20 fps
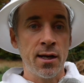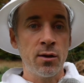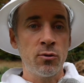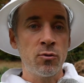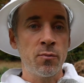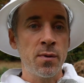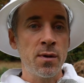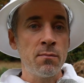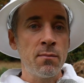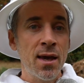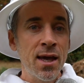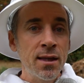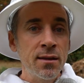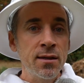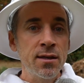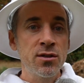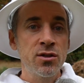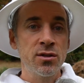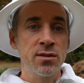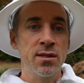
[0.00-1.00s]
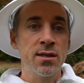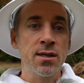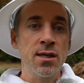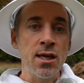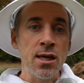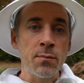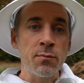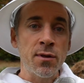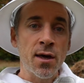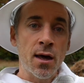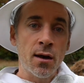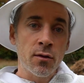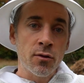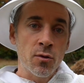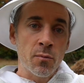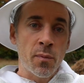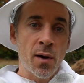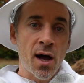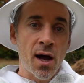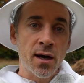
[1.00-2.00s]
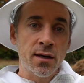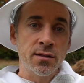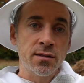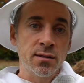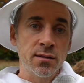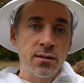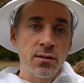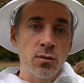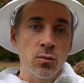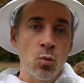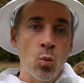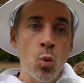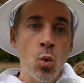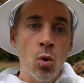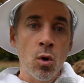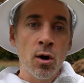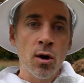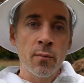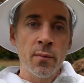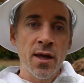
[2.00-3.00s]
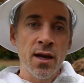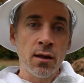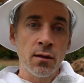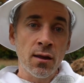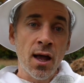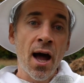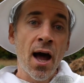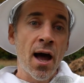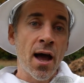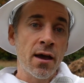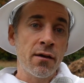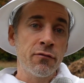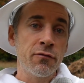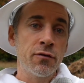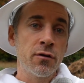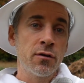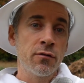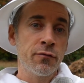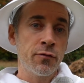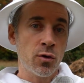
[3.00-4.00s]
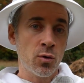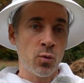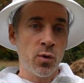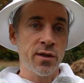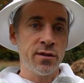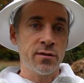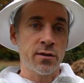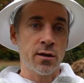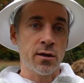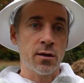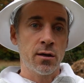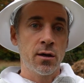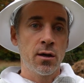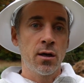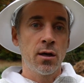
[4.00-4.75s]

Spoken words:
and it would be mainly just to keep that other box warm and alive for the winter.